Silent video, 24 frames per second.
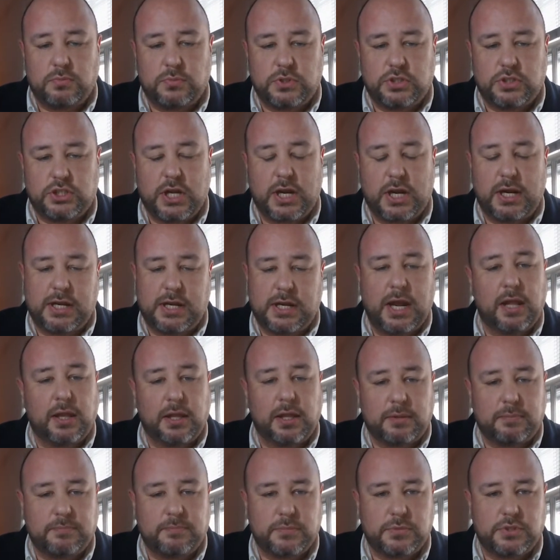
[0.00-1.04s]

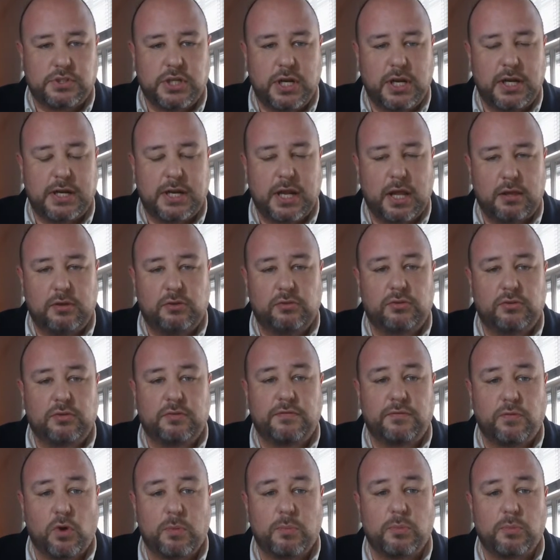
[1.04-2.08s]
Janet Yellen is the
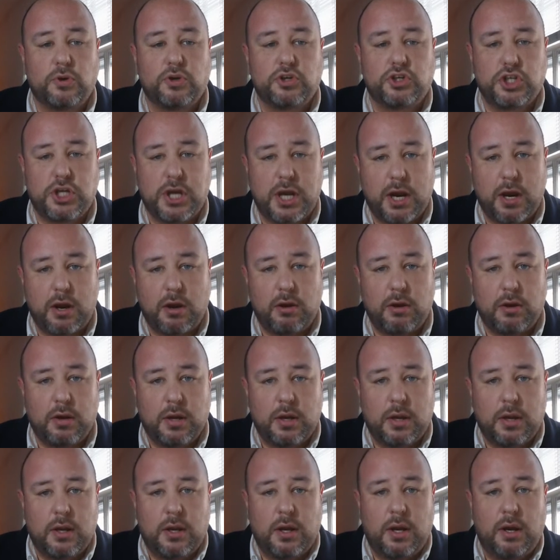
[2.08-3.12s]
former chair
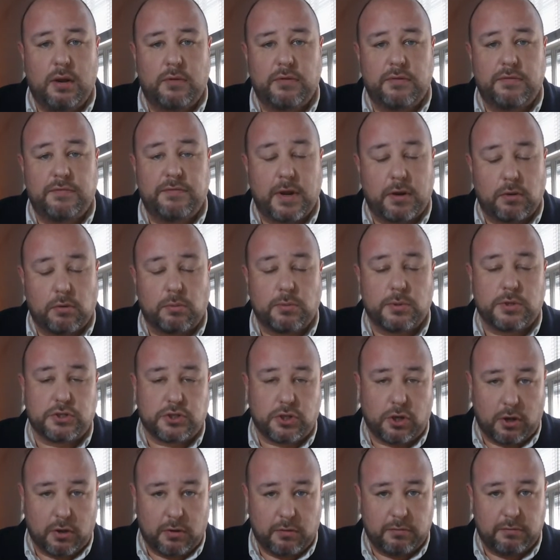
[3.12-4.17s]
of the Federal
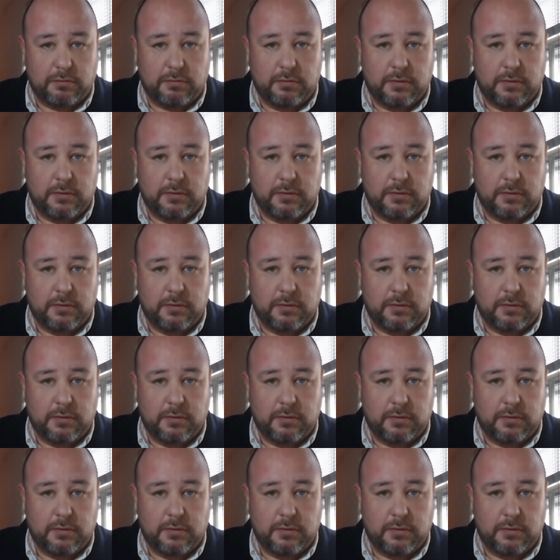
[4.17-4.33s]
Reserve,